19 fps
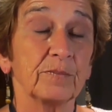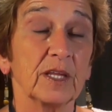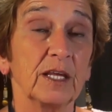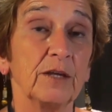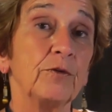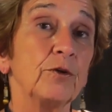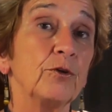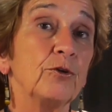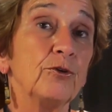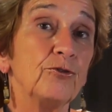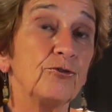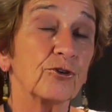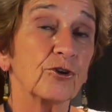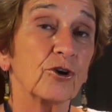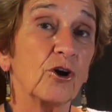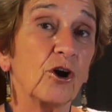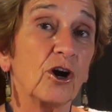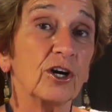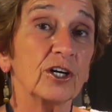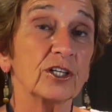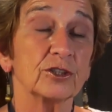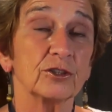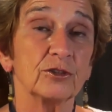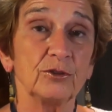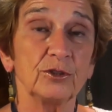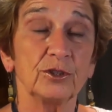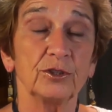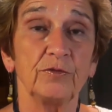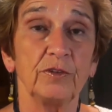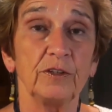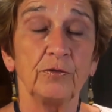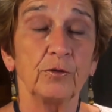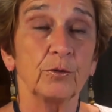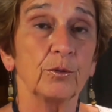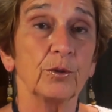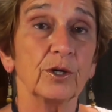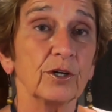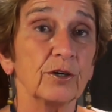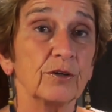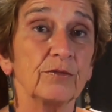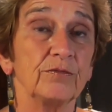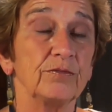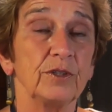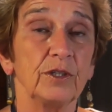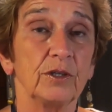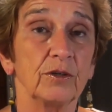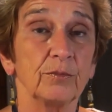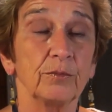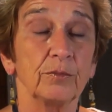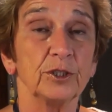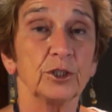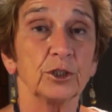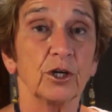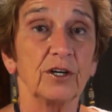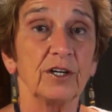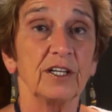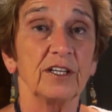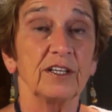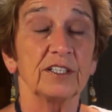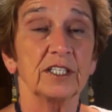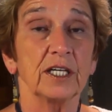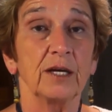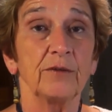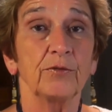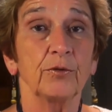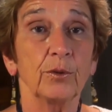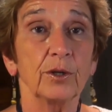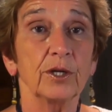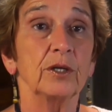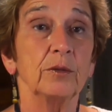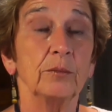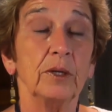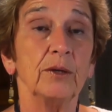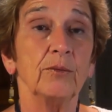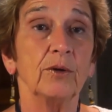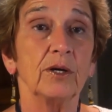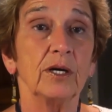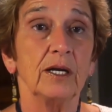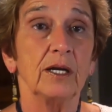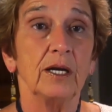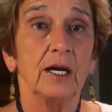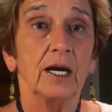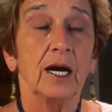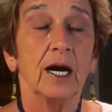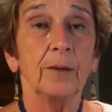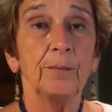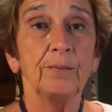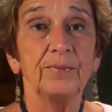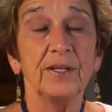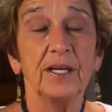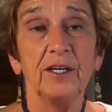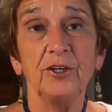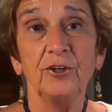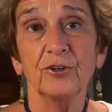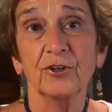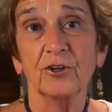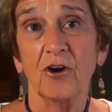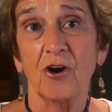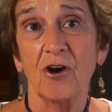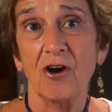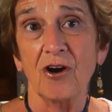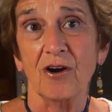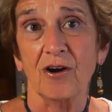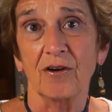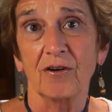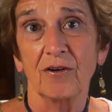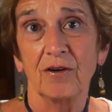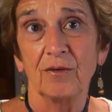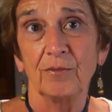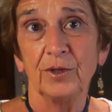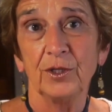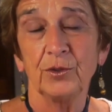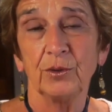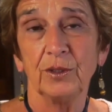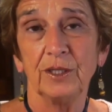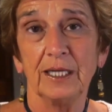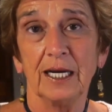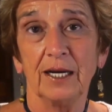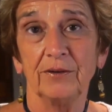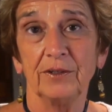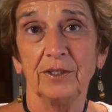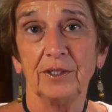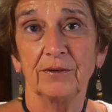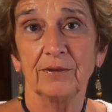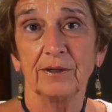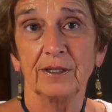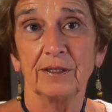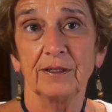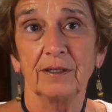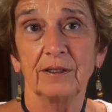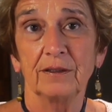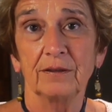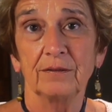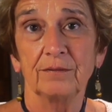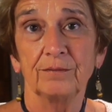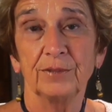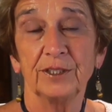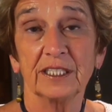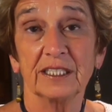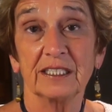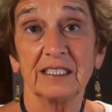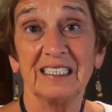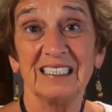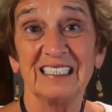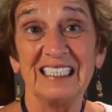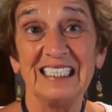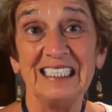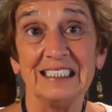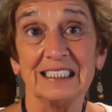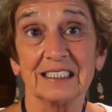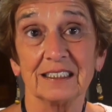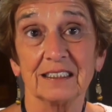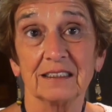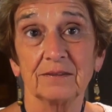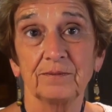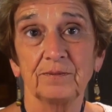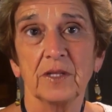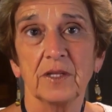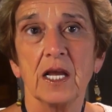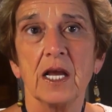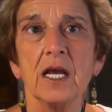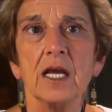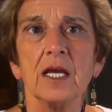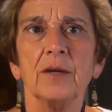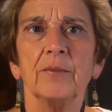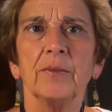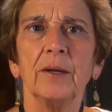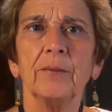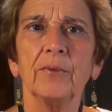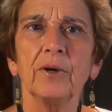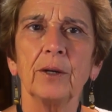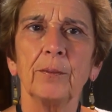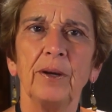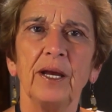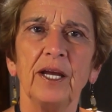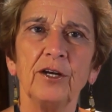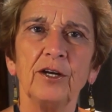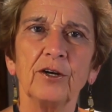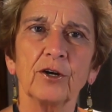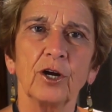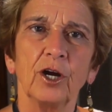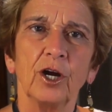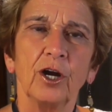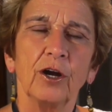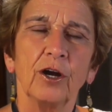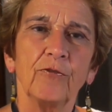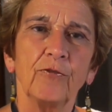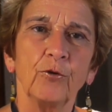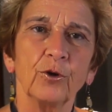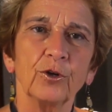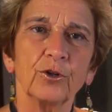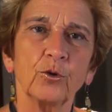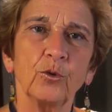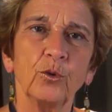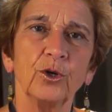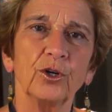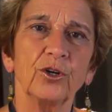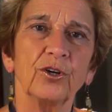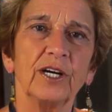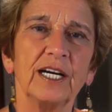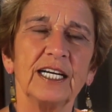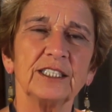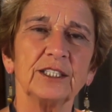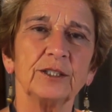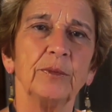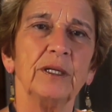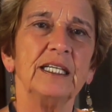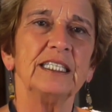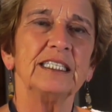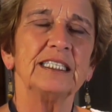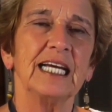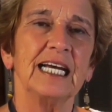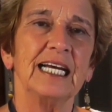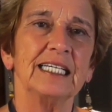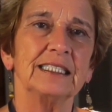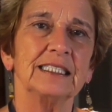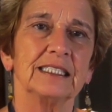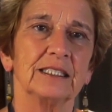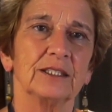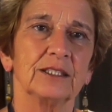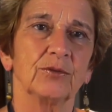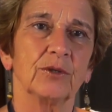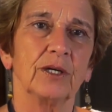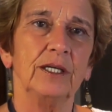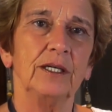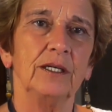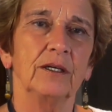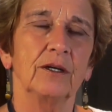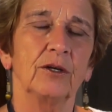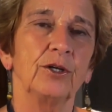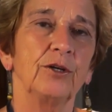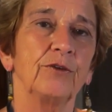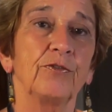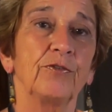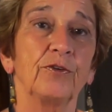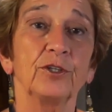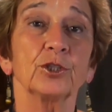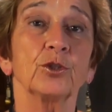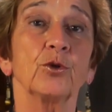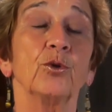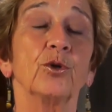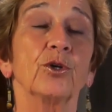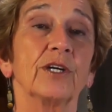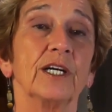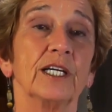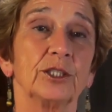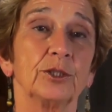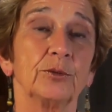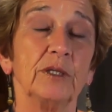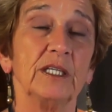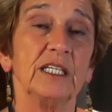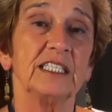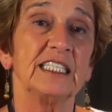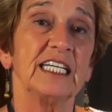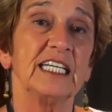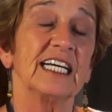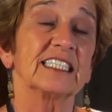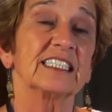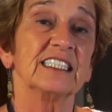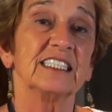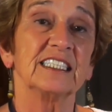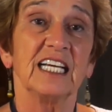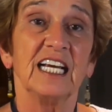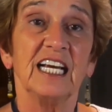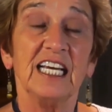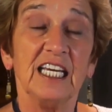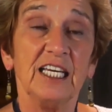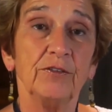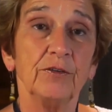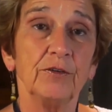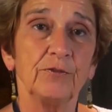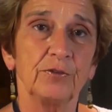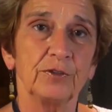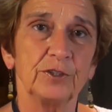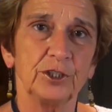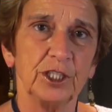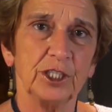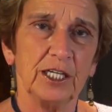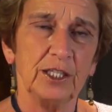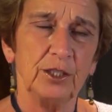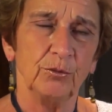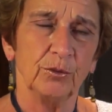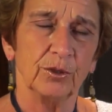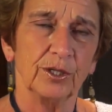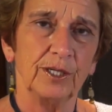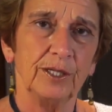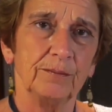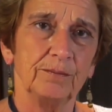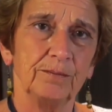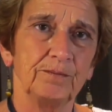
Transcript: If you use your car exclusively for work or, majority of the time for work, you may want to update your car between now and year end, particularly a lease. You might want to pay your fourth quarter estimated taxes, right? Or your first quarter estimated taxes, even for January.